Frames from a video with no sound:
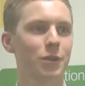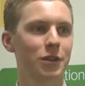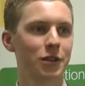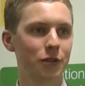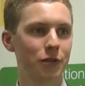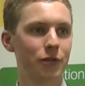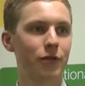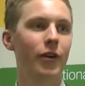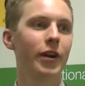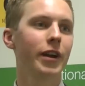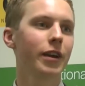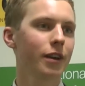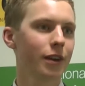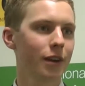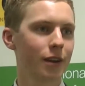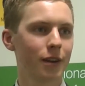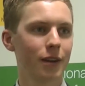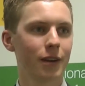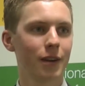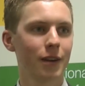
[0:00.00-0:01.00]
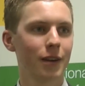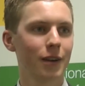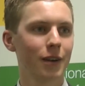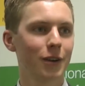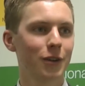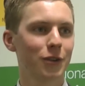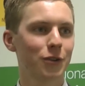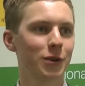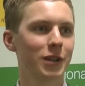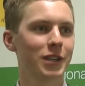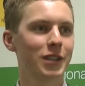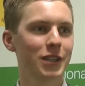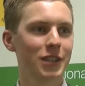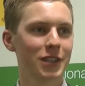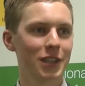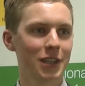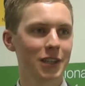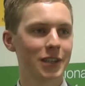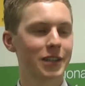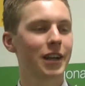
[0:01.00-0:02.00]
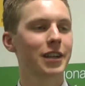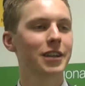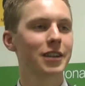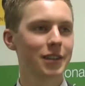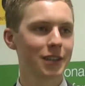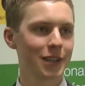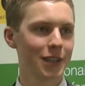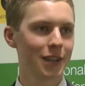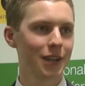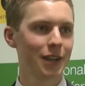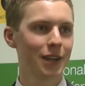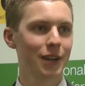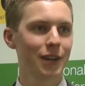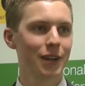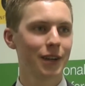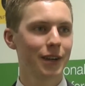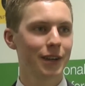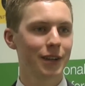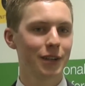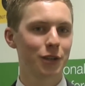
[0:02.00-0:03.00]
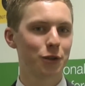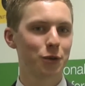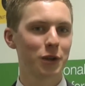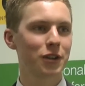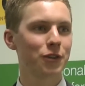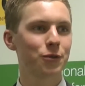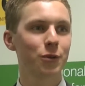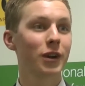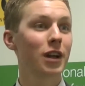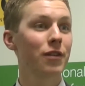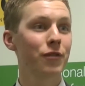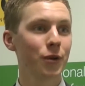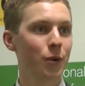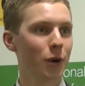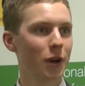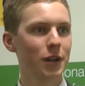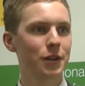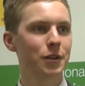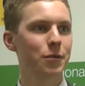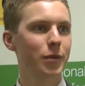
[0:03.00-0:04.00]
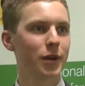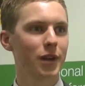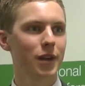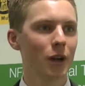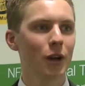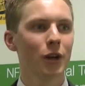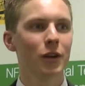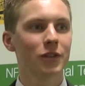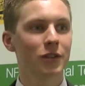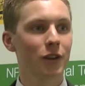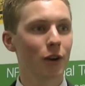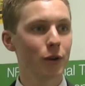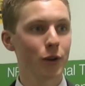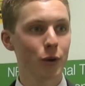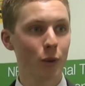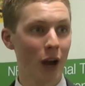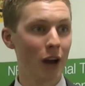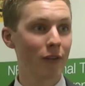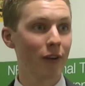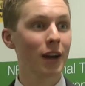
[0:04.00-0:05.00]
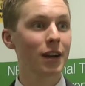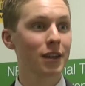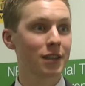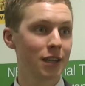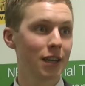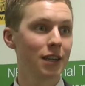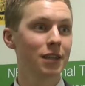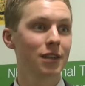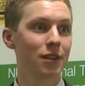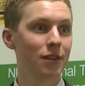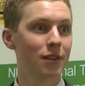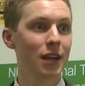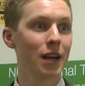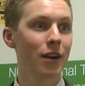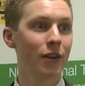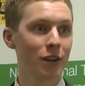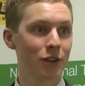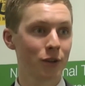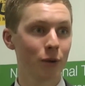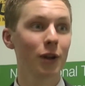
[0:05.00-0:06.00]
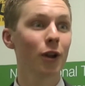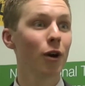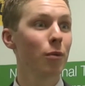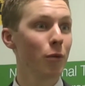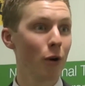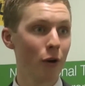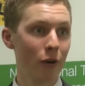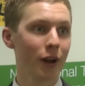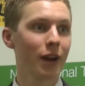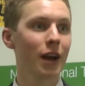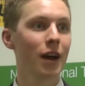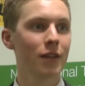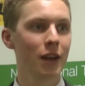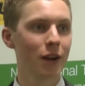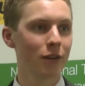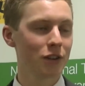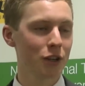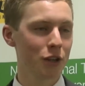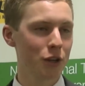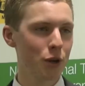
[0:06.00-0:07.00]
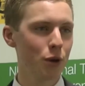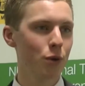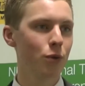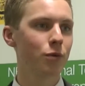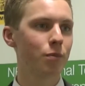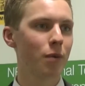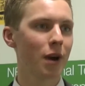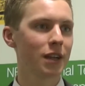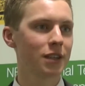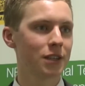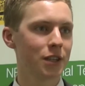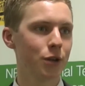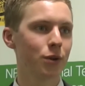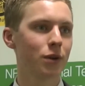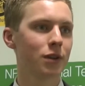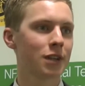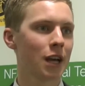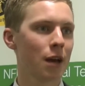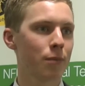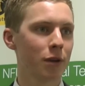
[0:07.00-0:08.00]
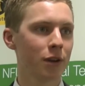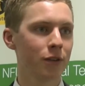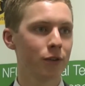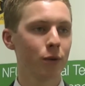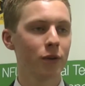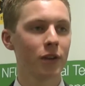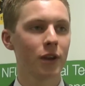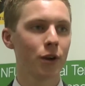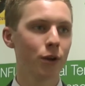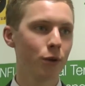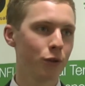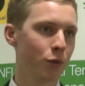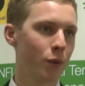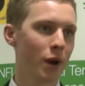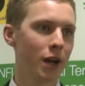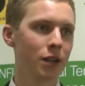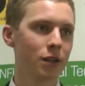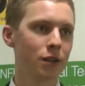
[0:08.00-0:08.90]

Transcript: Twitter's free, Twitter's uncensored, and Twitter's whatever you want it to be. So you have access, in theory, to a lot more. Again, there is a huge base that you can tap into with a huge